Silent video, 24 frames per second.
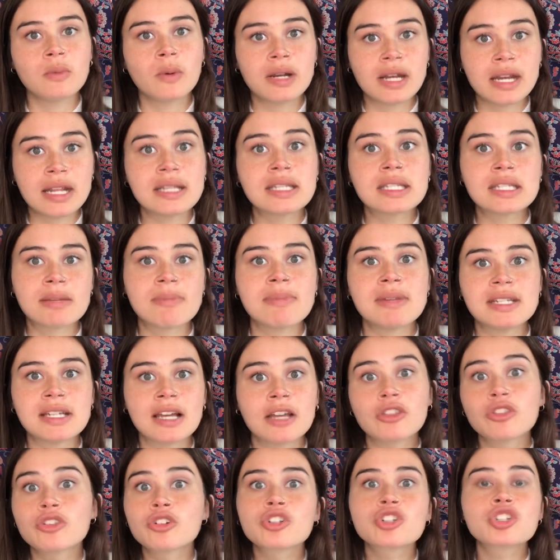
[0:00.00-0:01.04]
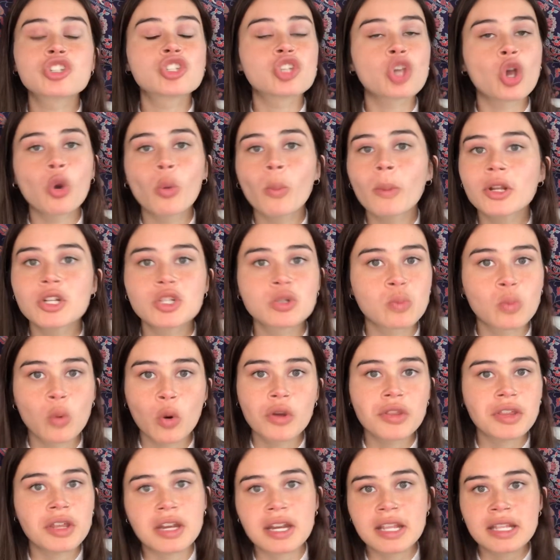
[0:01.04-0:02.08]
needs to be done. There's so much
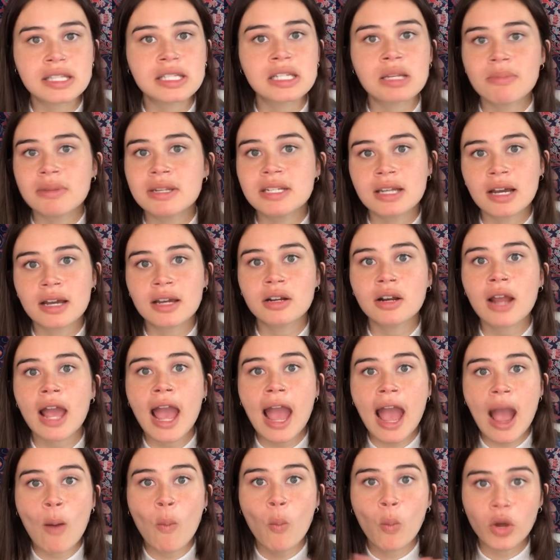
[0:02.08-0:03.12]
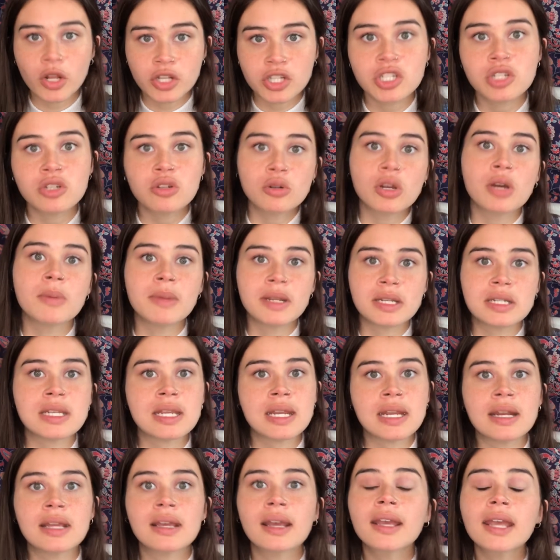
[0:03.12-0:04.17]
more that needs to be done once you commit to
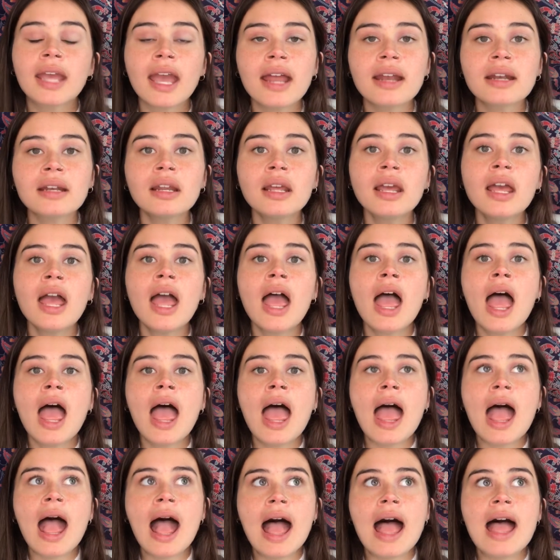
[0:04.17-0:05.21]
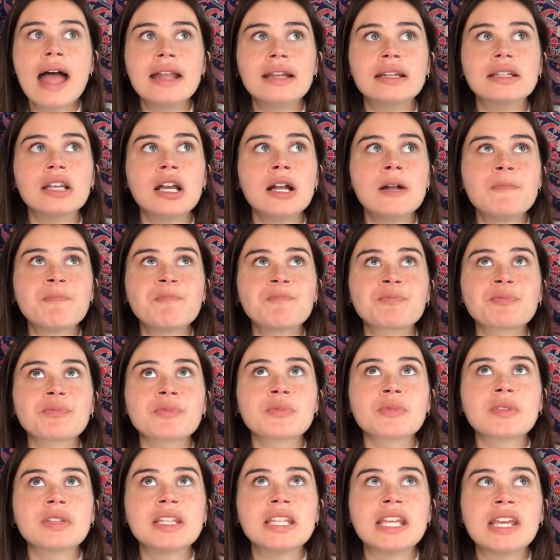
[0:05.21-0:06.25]
eating again, and
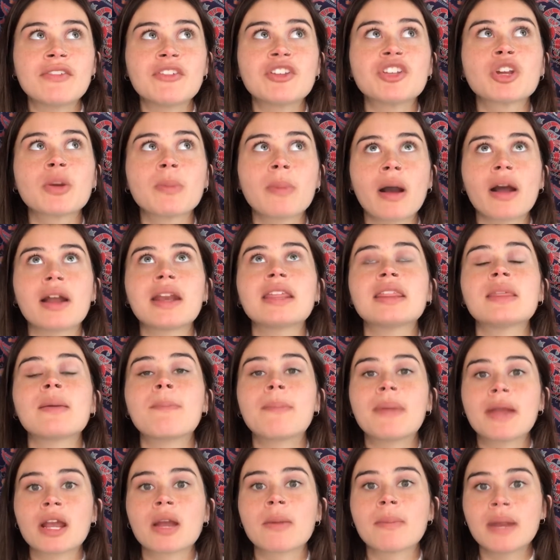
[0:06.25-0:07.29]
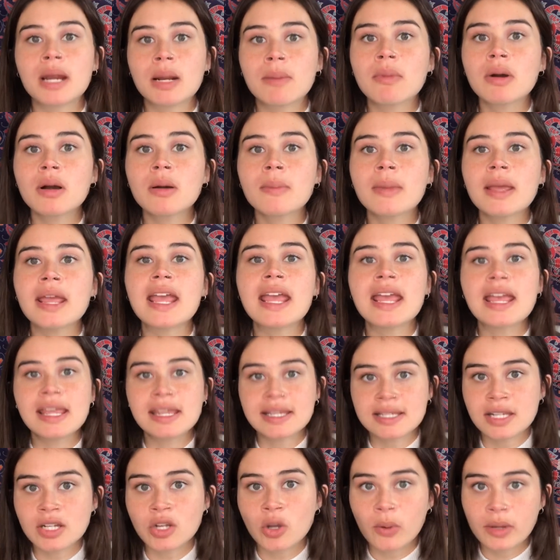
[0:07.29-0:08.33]
giving your body the bare minimum
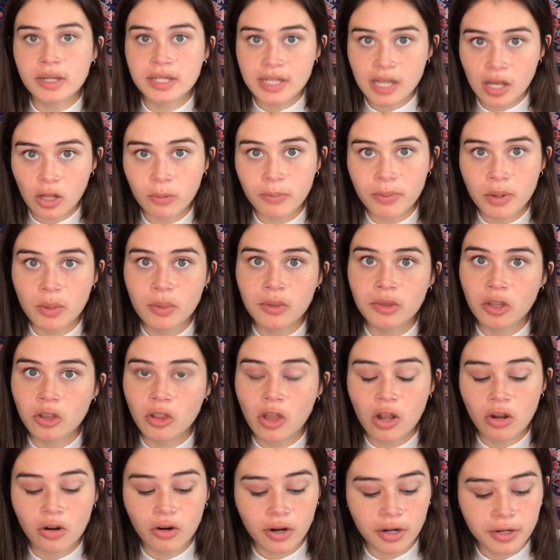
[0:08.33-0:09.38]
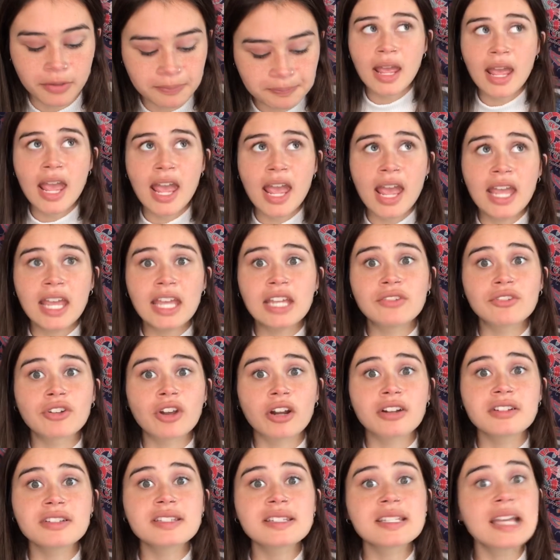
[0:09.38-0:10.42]
isn't going to help you in the long run. In
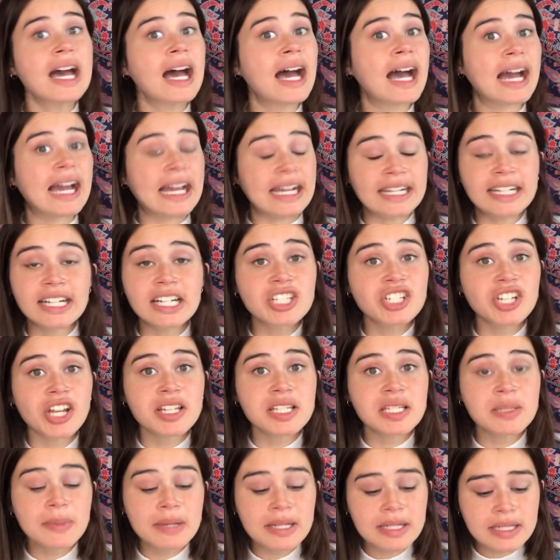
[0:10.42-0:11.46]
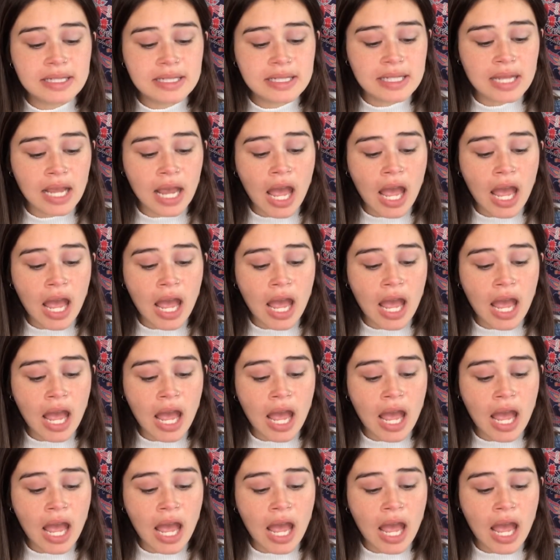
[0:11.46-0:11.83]
regards to height adjustments,